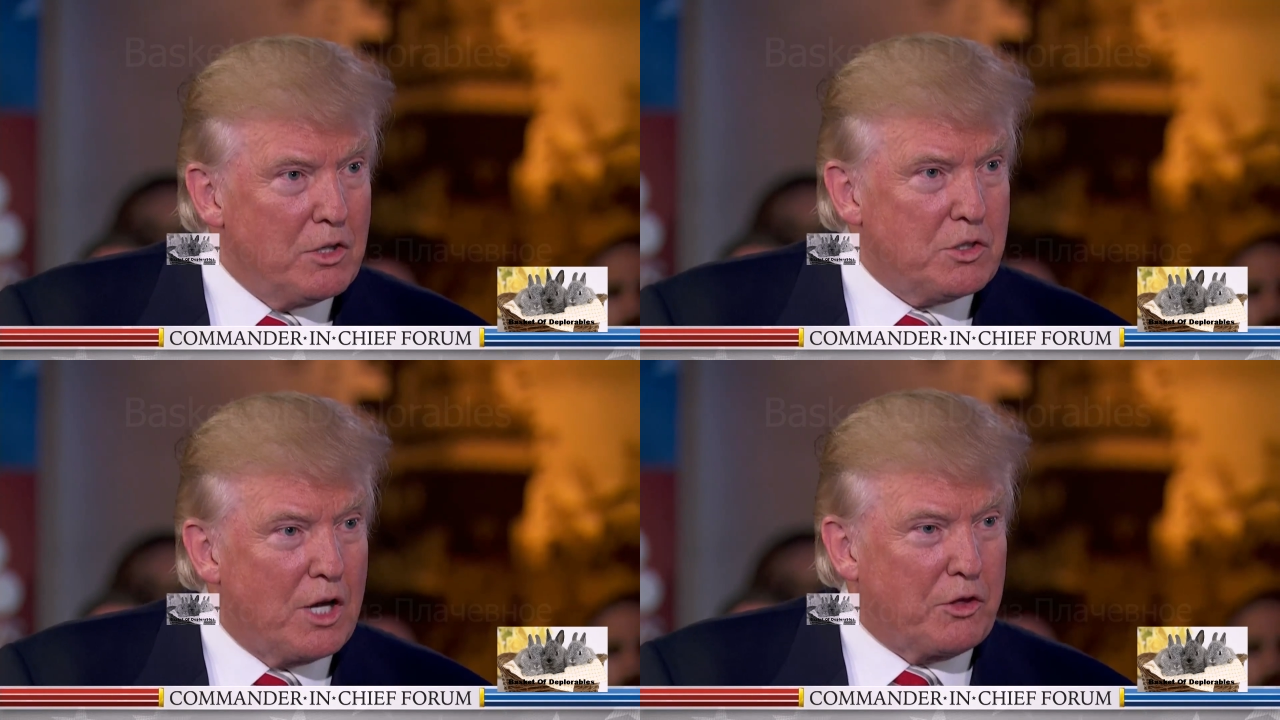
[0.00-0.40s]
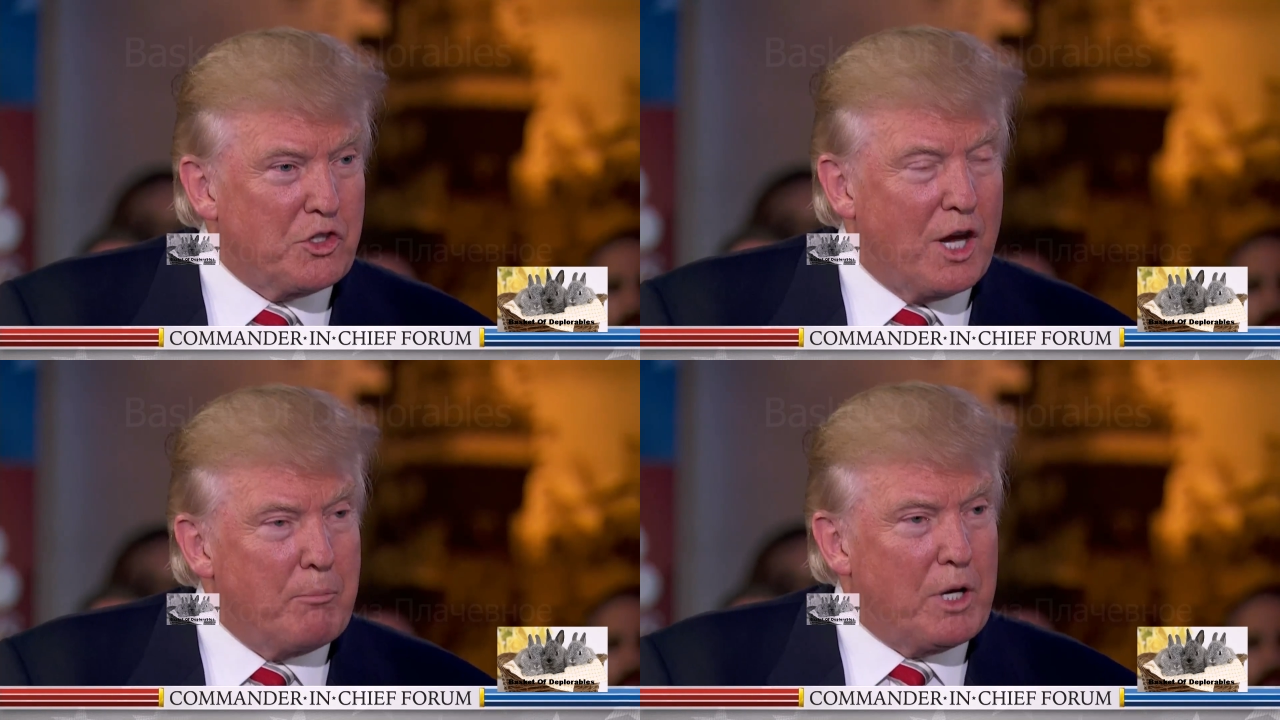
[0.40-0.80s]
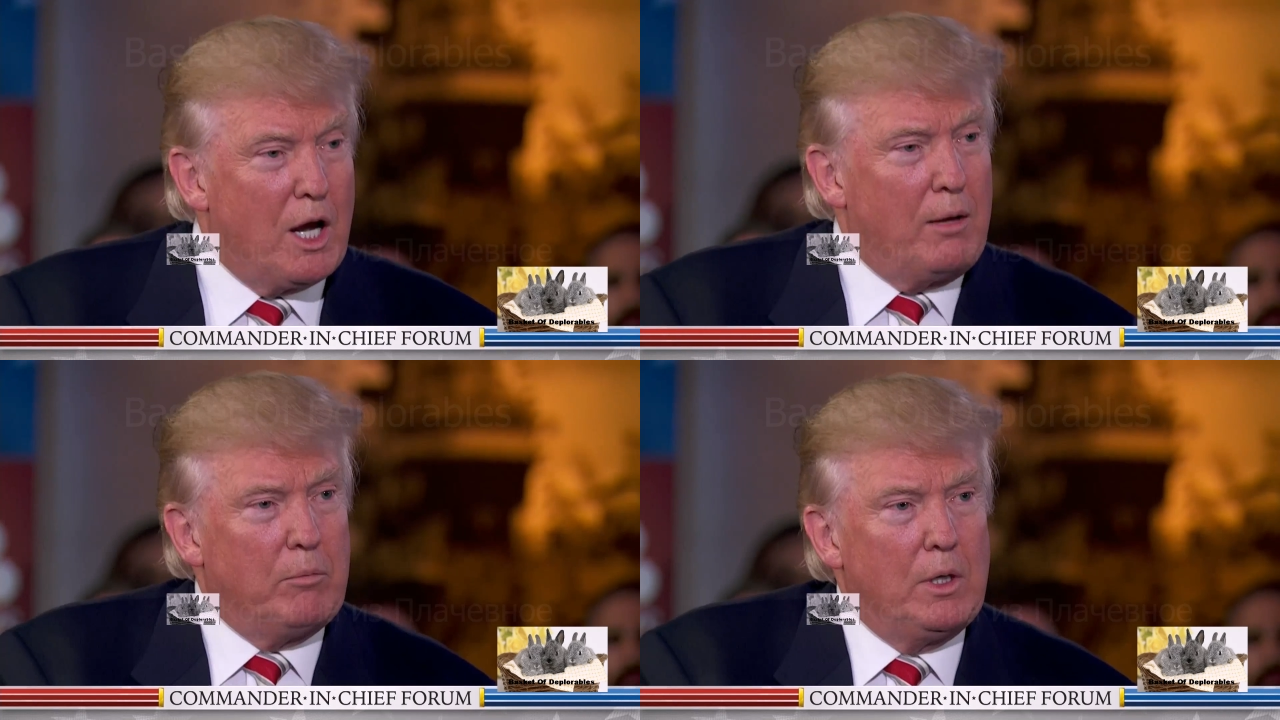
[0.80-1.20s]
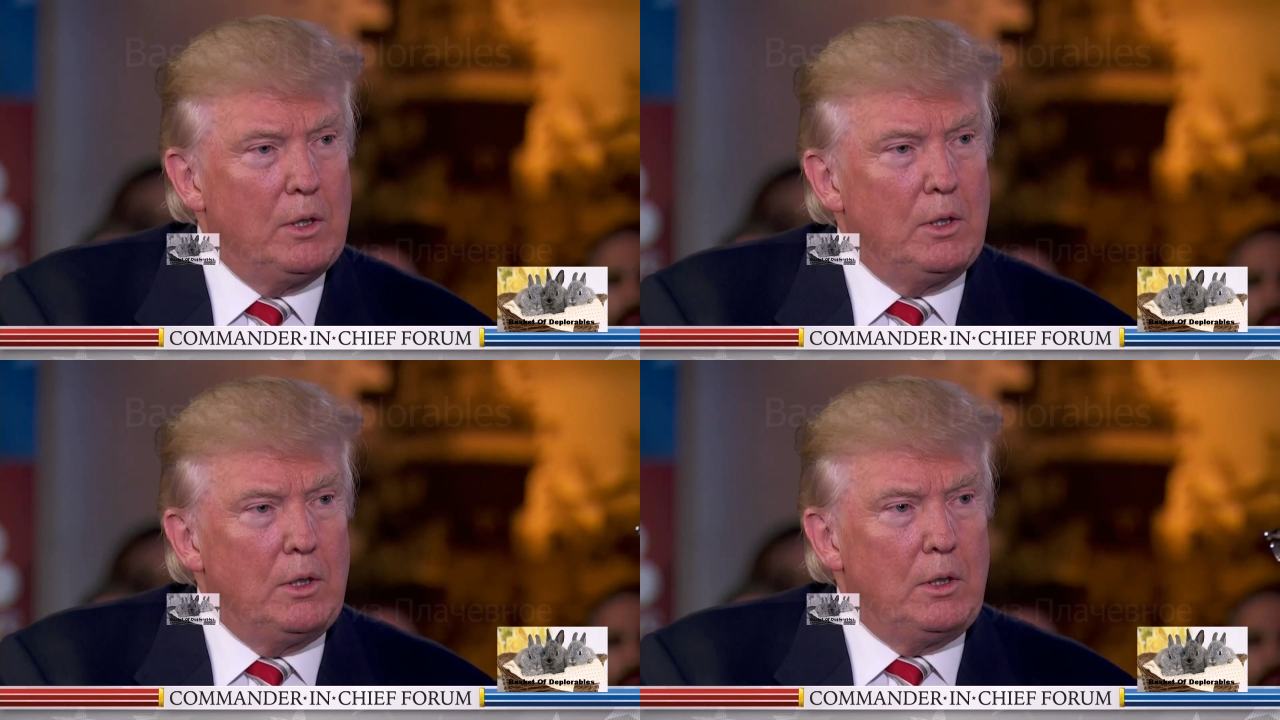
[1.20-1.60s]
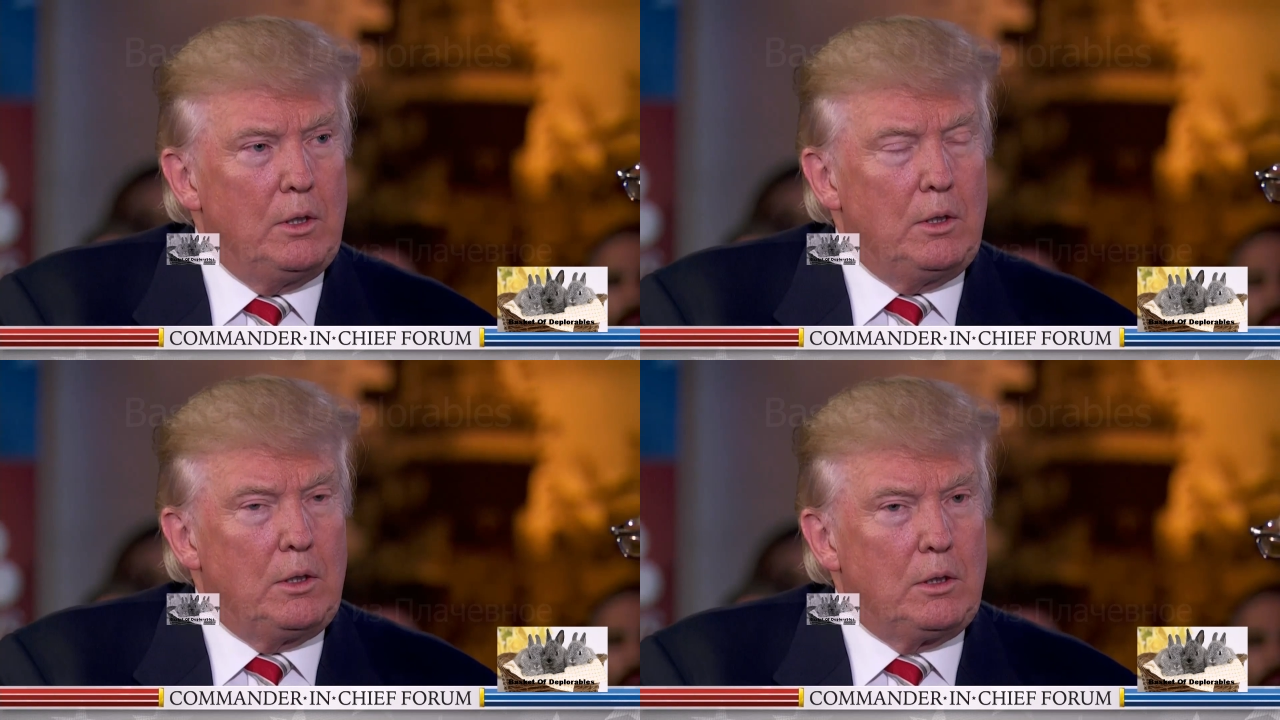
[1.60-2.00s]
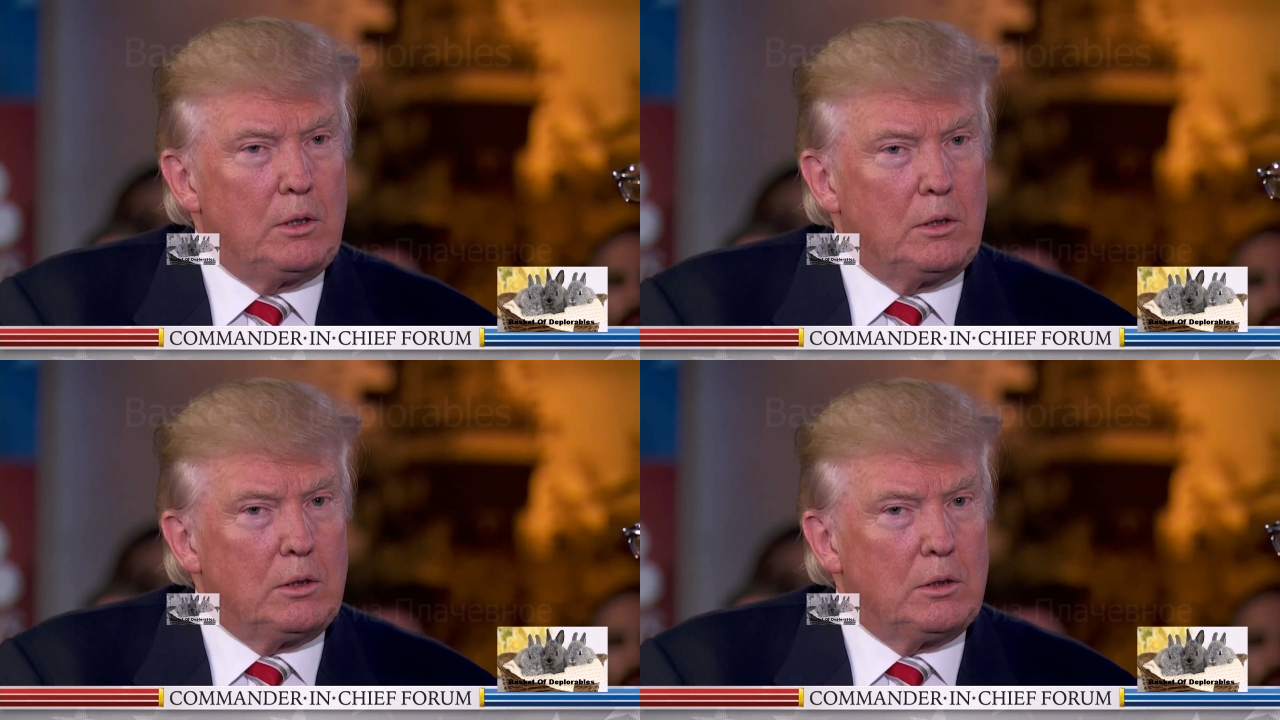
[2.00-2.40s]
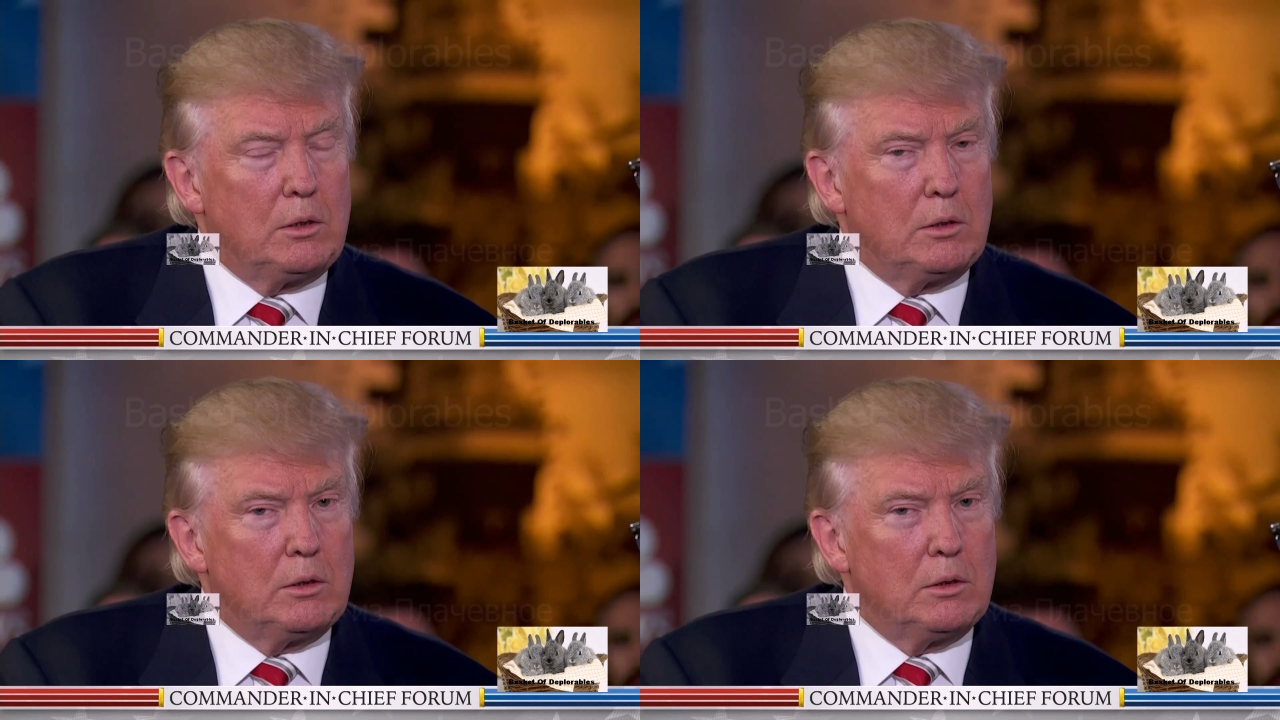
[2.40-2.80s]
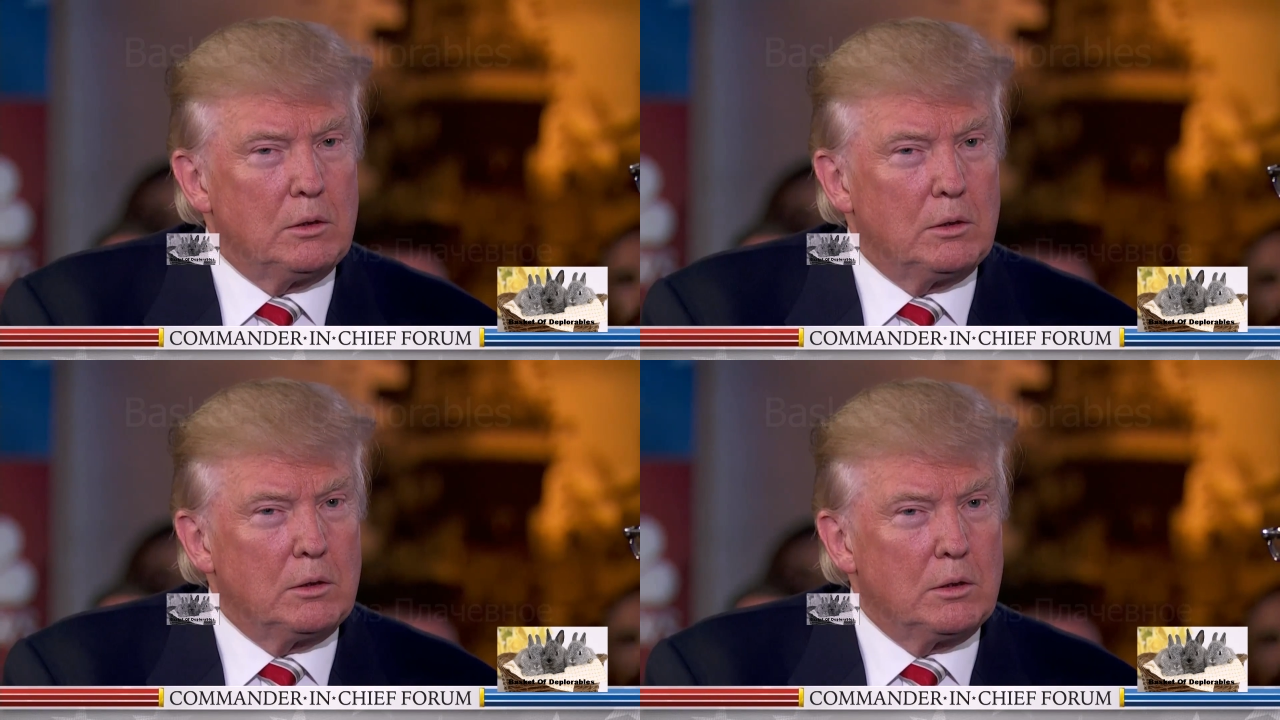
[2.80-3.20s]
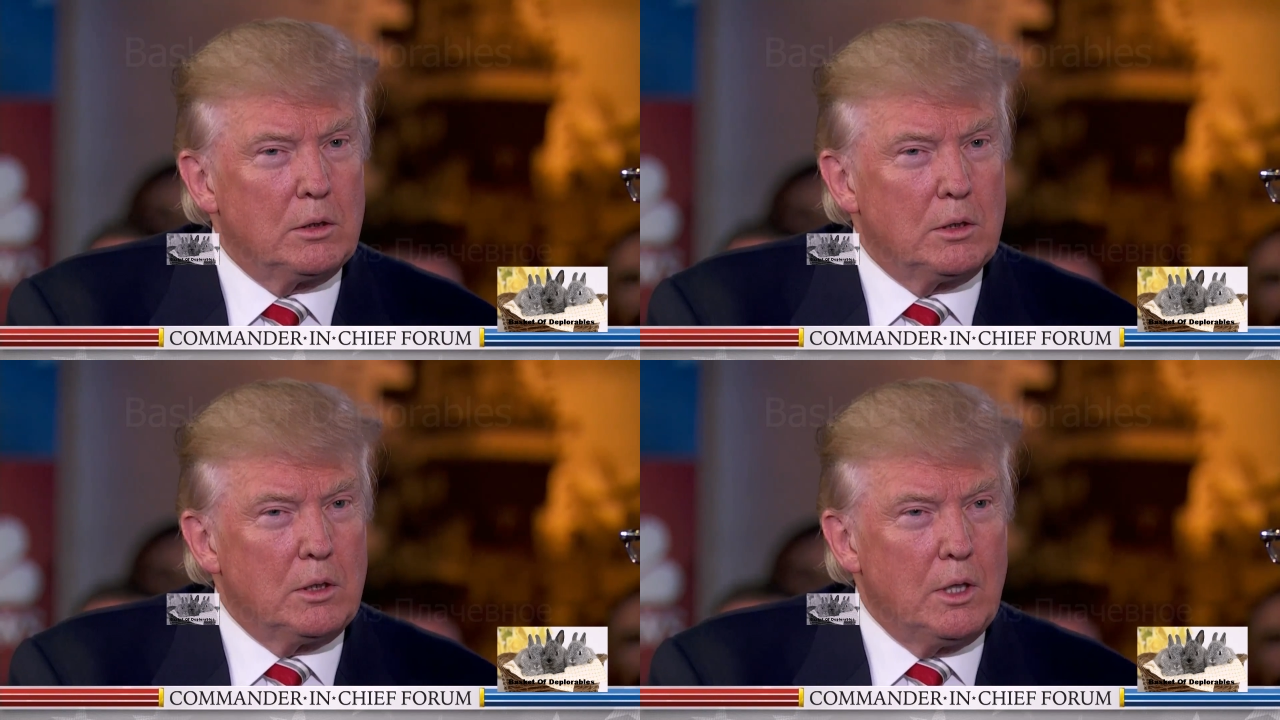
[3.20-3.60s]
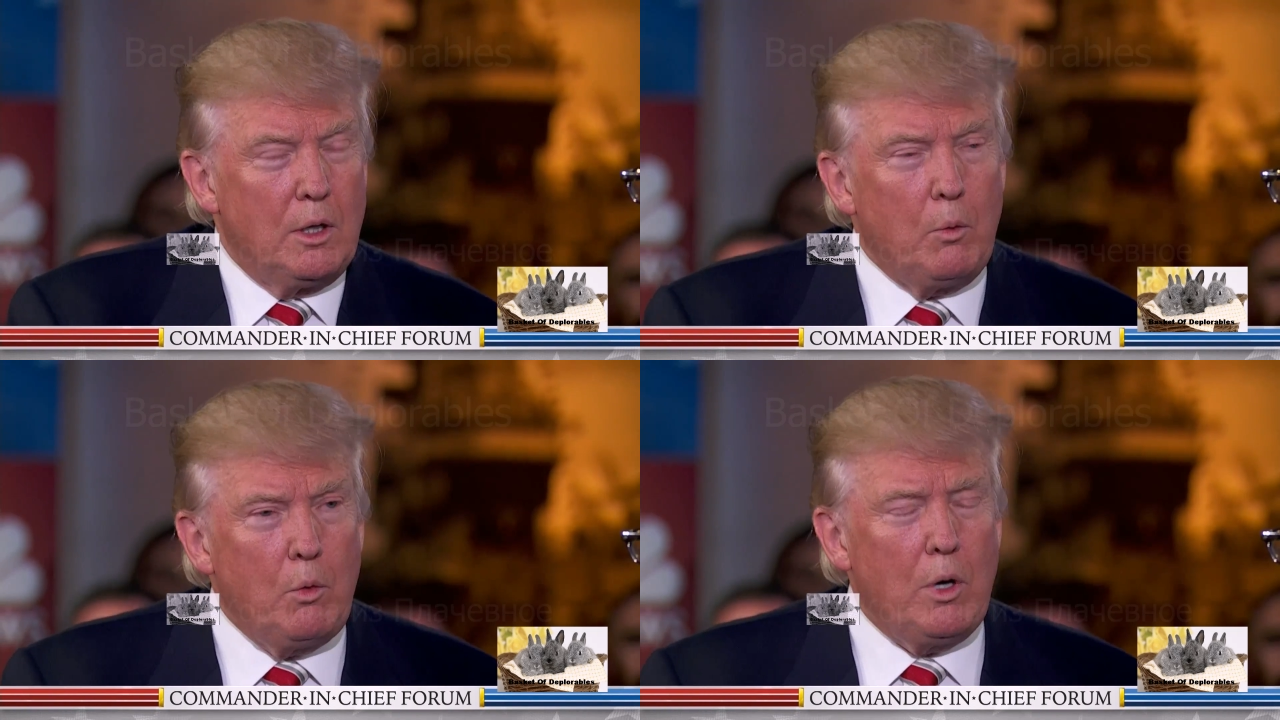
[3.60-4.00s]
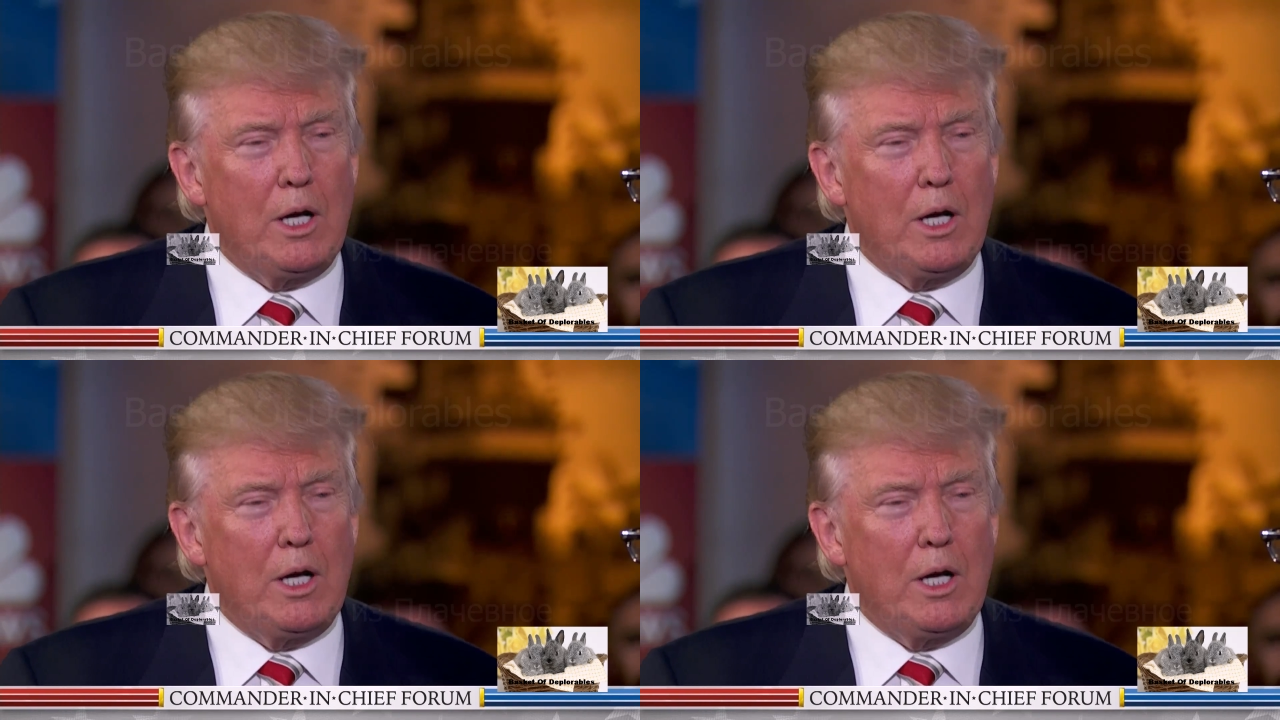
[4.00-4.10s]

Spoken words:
But do you want to be complimented by that former KGB officer?